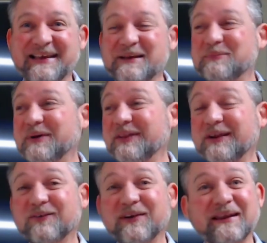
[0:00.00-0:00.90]
but
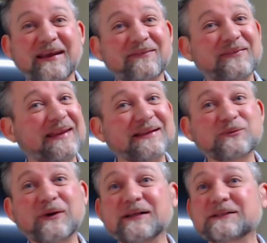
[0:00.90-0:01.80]
they're going to have.
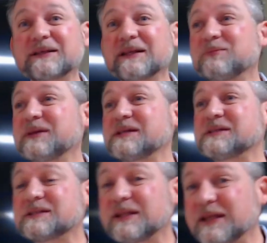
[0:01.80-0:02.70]
That's why it's going to be.
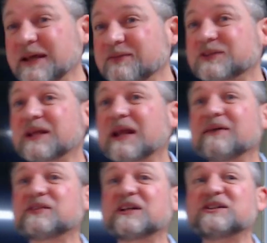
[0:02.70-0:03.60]
The devil's going to
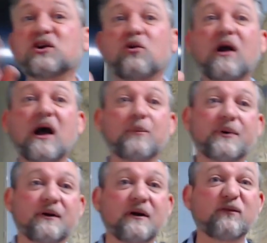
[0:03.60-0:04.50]
have such a crop
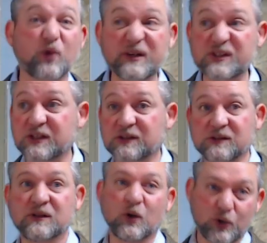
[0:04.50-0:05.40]
of Christians
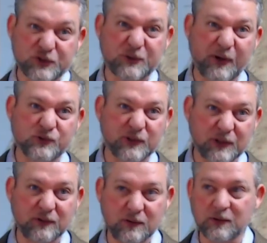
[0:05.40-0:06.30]
or supposed,
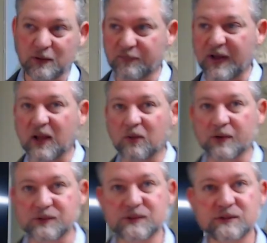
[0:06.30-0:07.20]
you know,
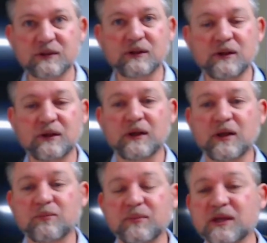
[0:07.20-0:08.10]
followers,
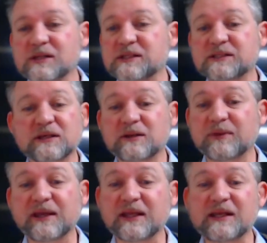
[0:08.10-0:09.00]
because he's going to
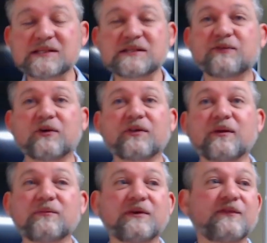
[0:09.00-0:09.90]
make it easy for
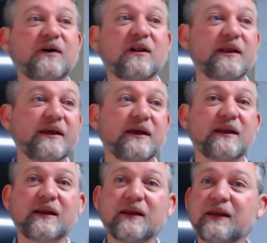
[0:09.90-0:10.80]
them to fall in,
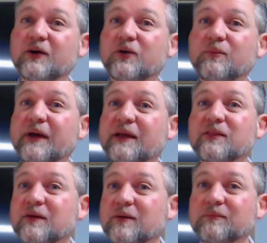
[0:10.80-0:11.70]
and he'll make
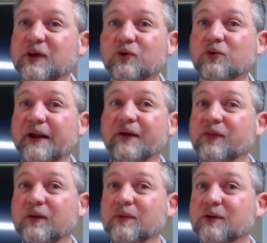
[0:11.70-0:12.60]
them. He'll crown
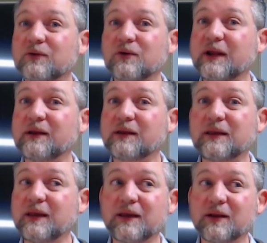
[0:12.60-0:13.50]
them a
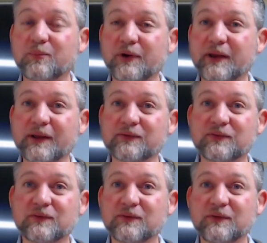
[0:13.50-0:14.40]
king and a
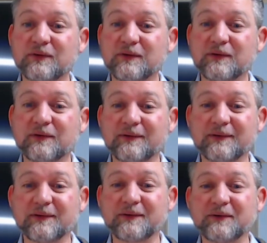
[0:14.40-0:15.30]
prince.
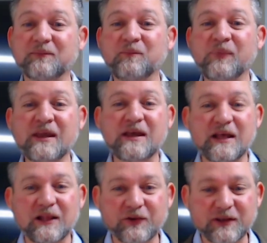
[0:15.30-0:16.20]
You know
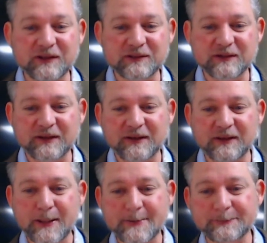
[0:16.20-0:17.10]
look at,
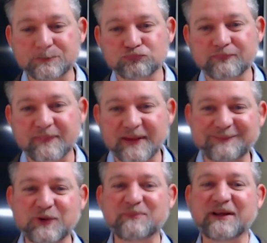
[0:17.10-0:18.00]
um,
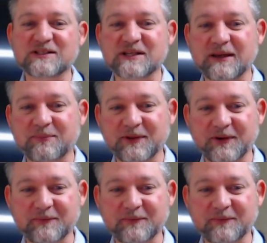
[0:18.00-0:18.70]
we better stop there.